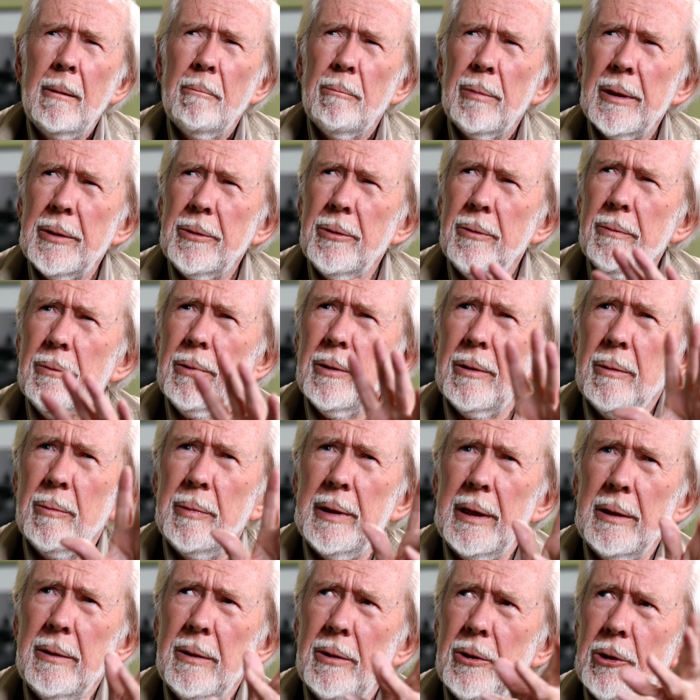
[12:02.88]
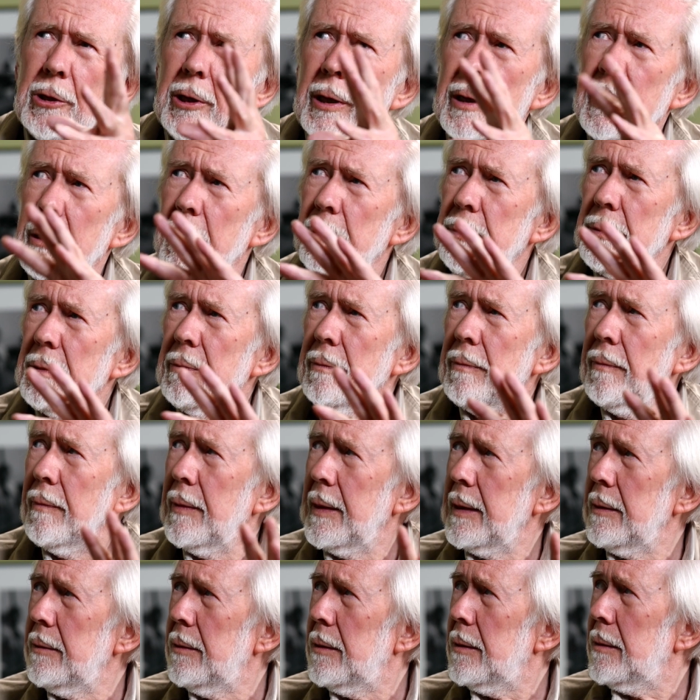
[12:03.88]
But you've got to make a shape.
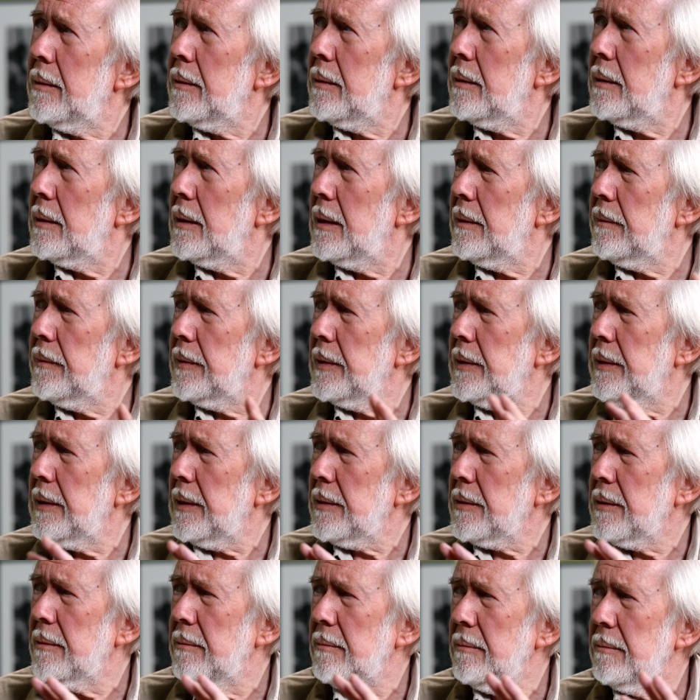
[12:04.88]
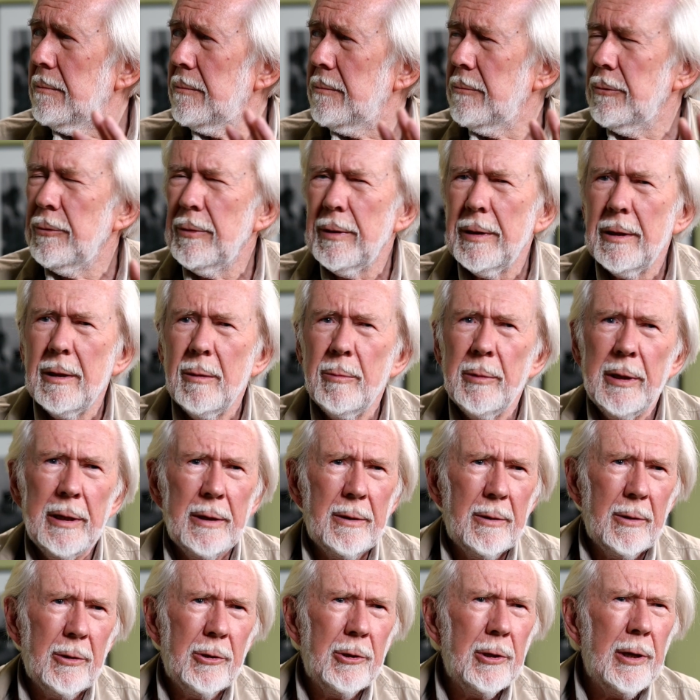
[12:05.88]
You know, if it doesn't really
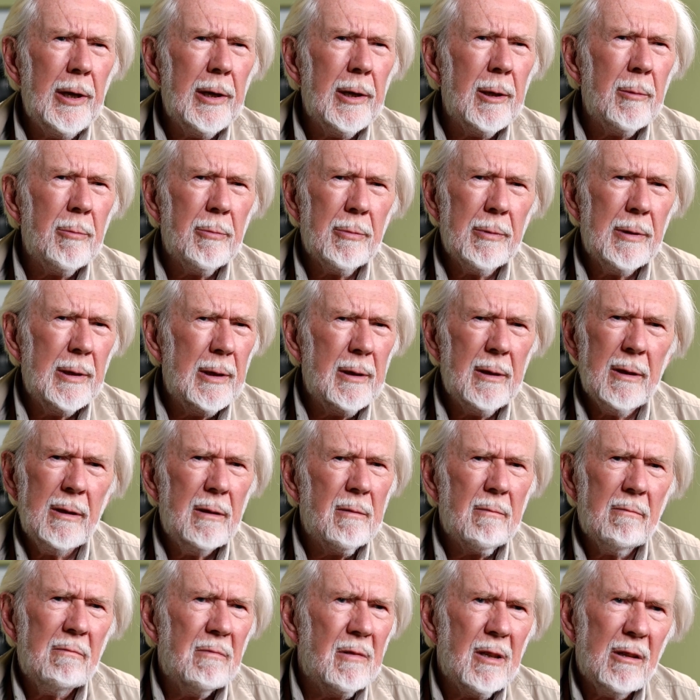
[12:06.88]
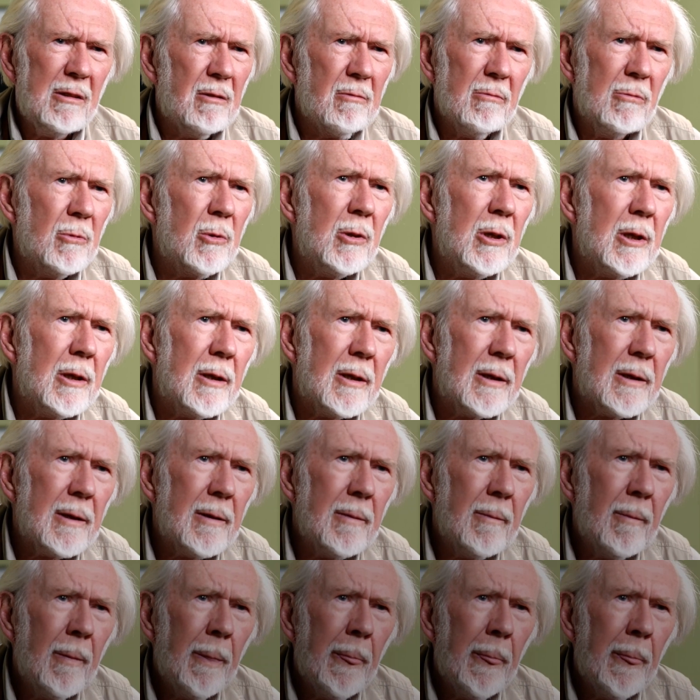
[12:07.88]
make a shape, then it doesn't work.